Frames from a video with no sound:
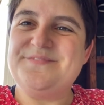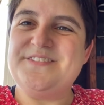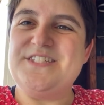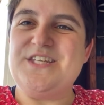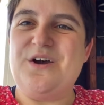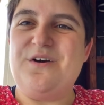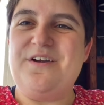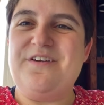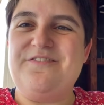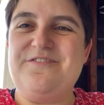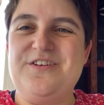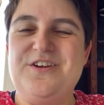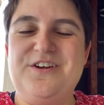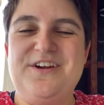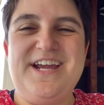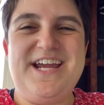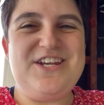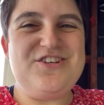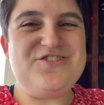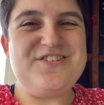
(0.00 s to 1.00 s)
So if you're
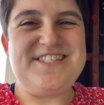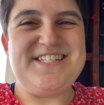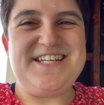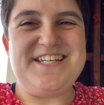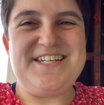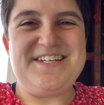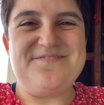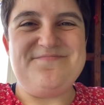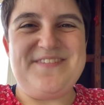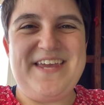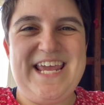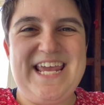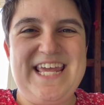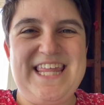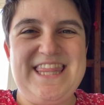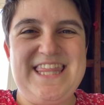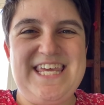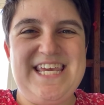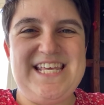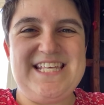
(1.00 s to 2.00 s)
interested in
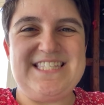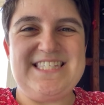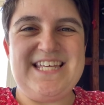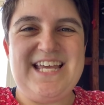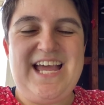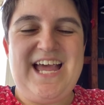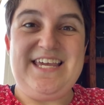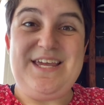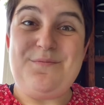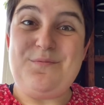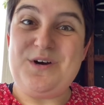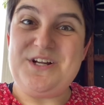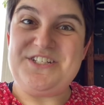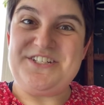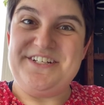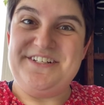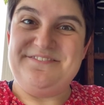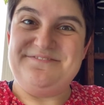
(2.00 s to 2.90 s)
making these, keep watching.